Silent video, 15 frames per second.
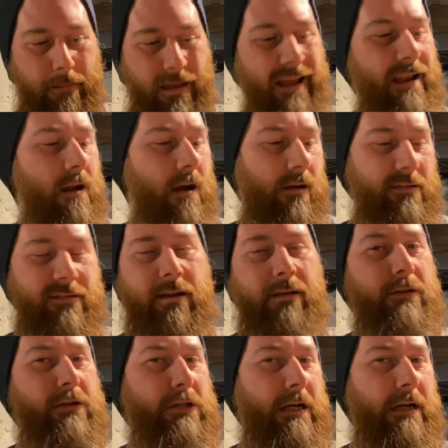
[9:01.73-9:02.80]
It knocks down
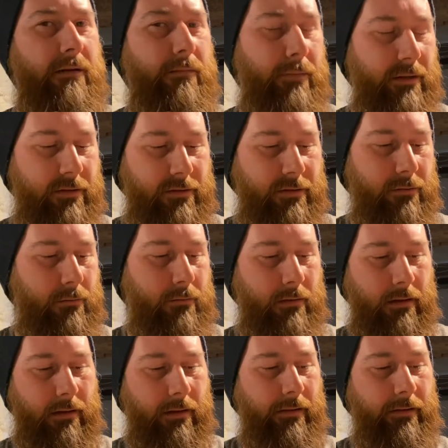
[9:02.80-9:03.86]
the shine a bit too.
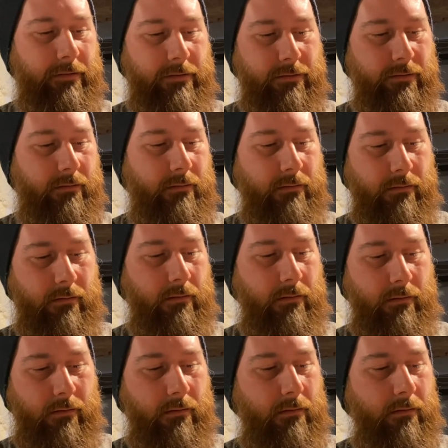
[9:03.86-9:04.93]
I like to
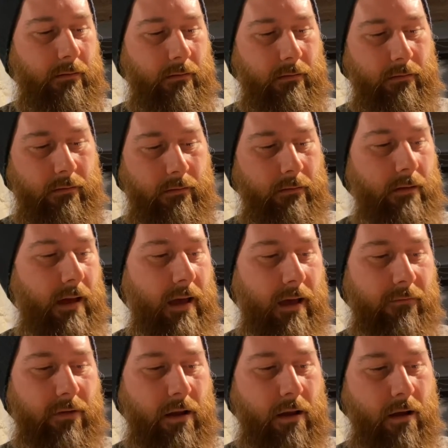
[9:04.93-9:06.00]

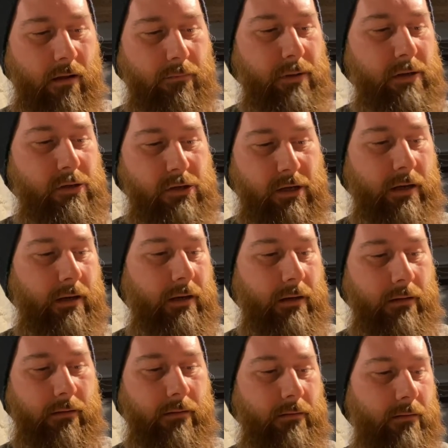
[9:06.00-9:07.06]
have it not be shiny,
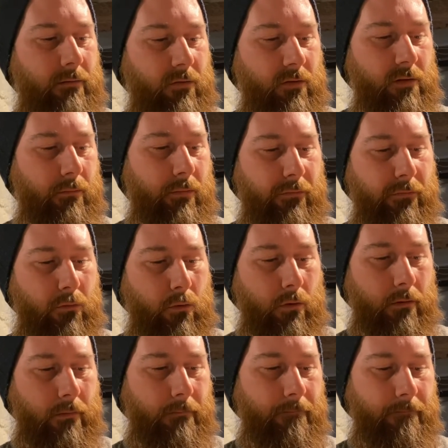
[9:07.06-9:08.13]
as I've said before.
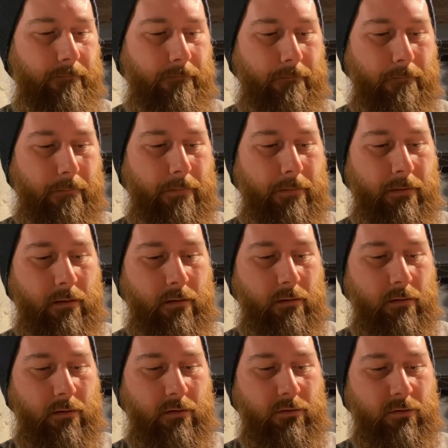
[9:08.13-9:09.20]

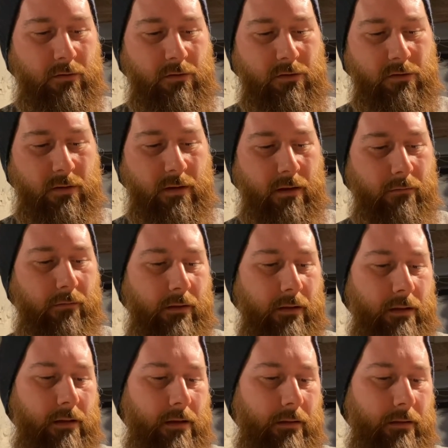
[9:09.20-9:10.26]
So you just do that really
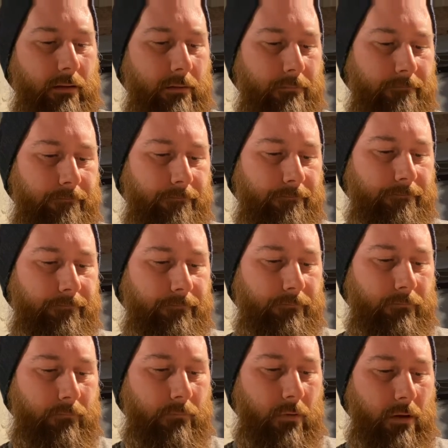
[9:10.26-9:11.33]
lightly
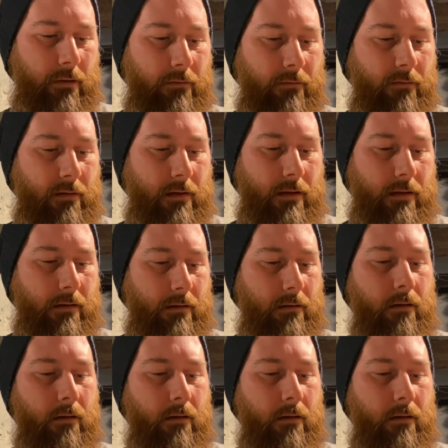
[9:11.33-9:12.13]
and get inside.